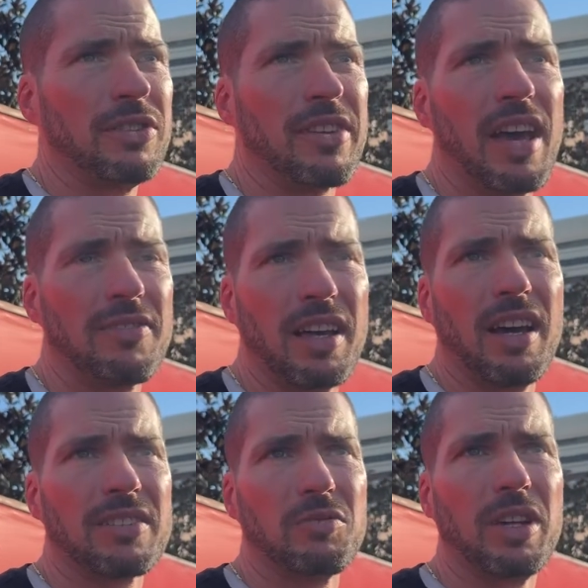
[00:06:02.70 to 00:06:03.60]
staff
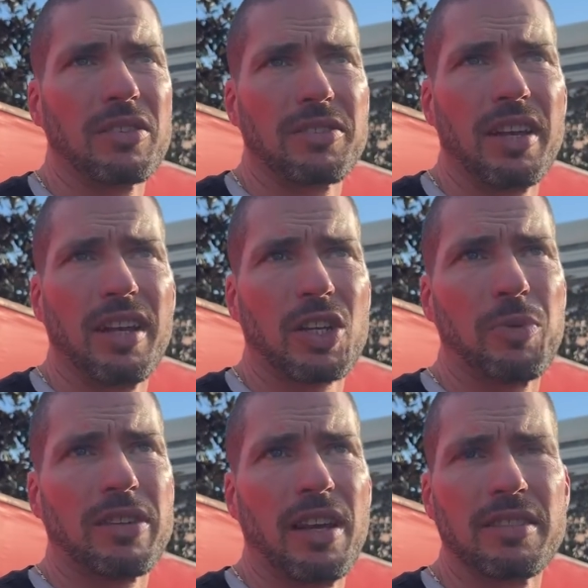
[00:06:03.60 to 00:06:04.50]
does, and we understand the
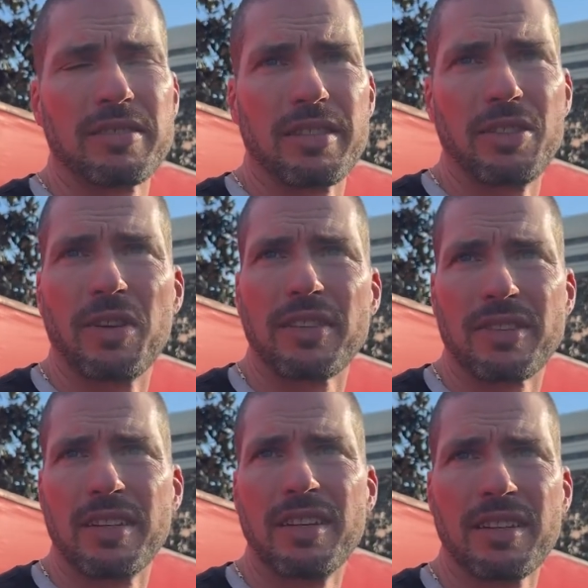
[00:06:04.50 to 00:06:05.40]
expectations of
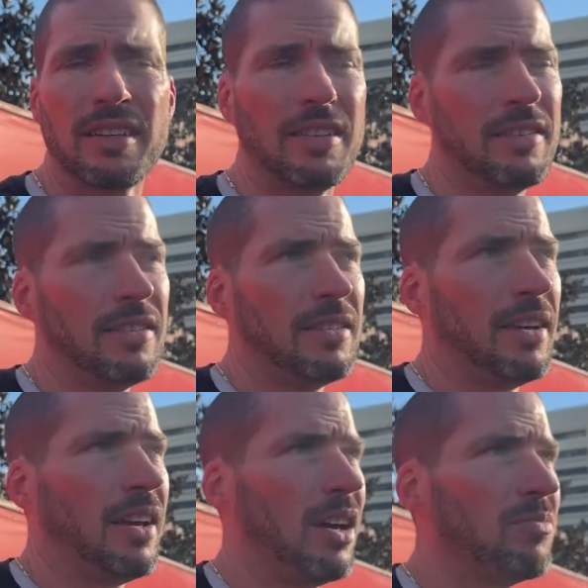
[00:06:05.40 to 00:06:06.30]
USC.
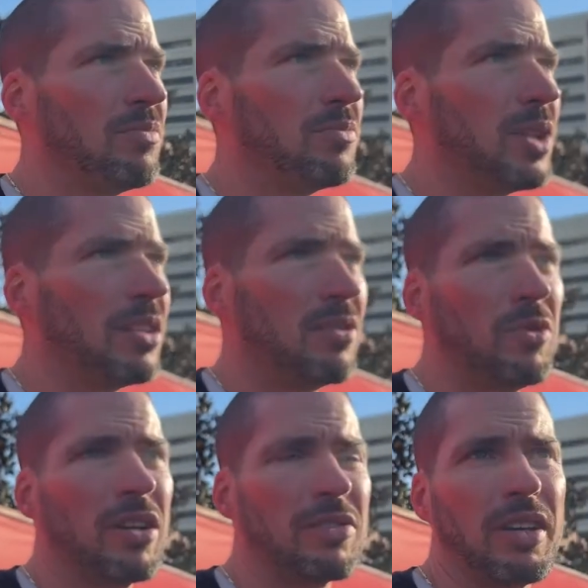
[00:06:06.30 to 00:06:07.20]
Um, and then
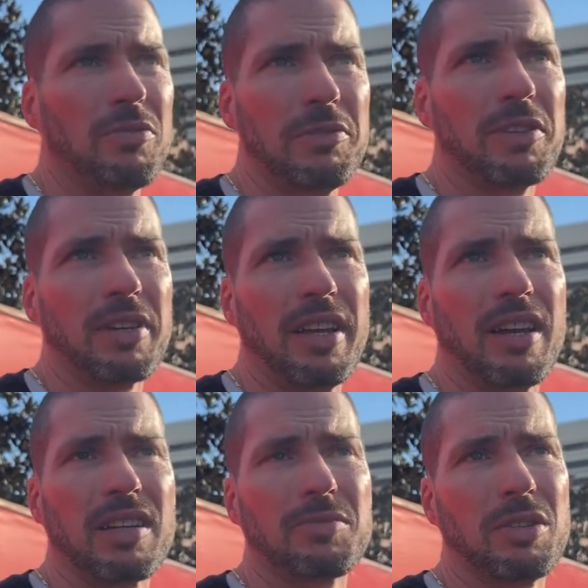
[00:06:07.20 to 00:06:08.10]
we understand when we don't get the
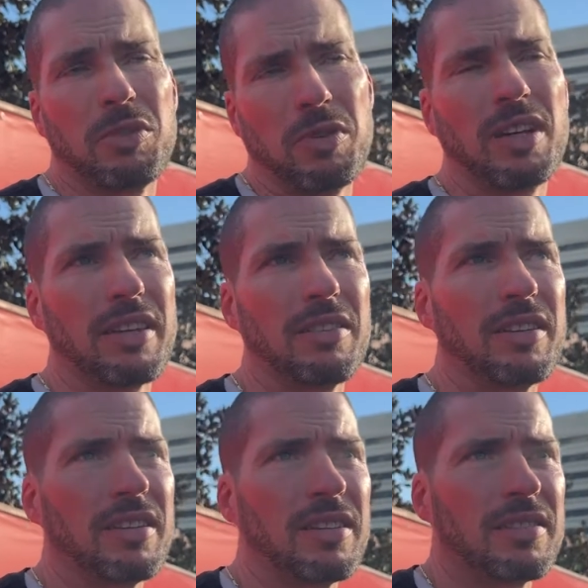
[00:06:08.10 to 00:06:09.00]
outcomes that we want, that,
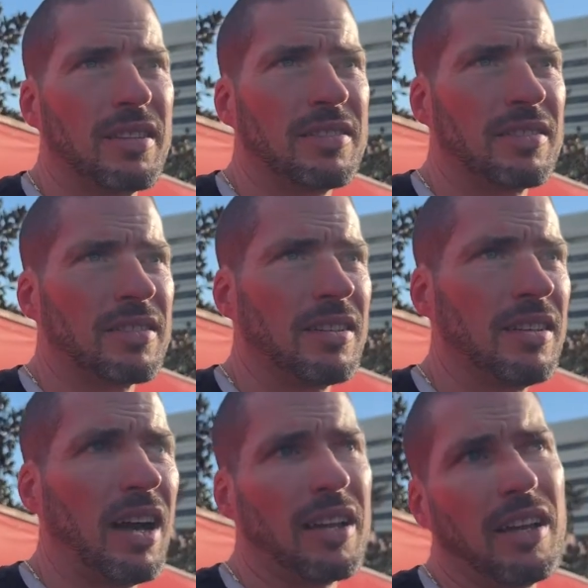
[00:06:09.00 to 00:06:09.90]
that it's, it's
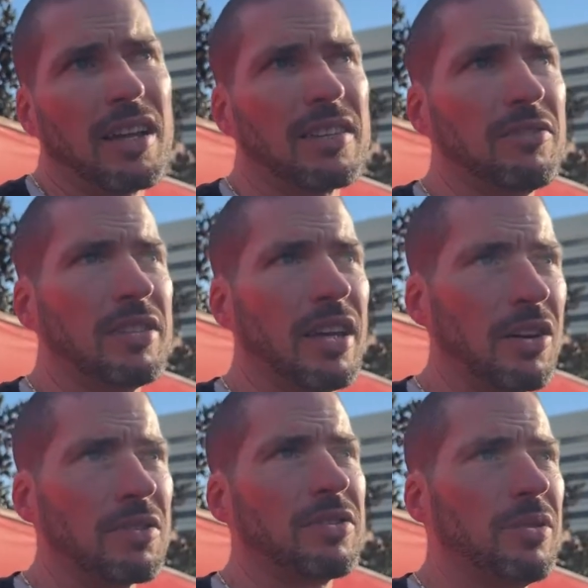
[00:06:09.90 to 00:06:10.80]
on us. And we take
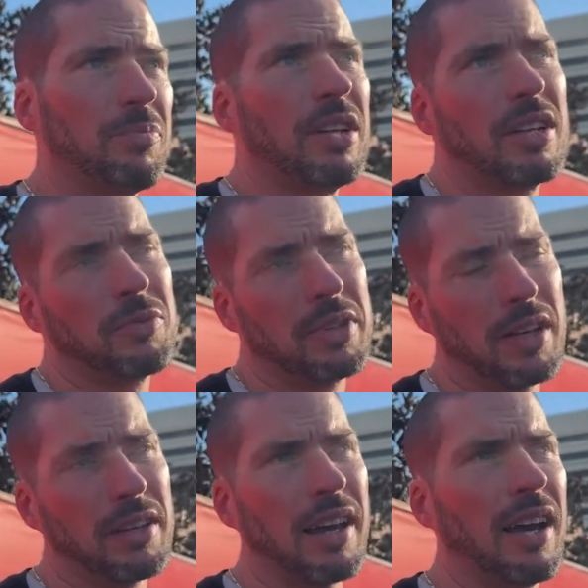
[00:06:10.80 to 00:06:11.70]
ownership in it as we
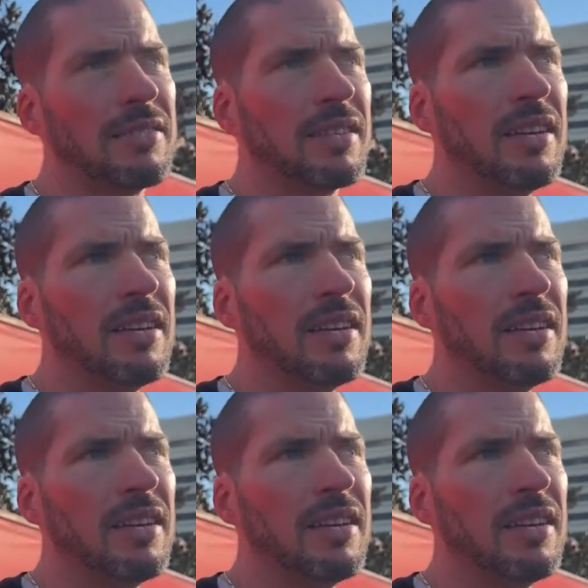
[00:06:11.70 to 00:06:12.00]
tell the guys,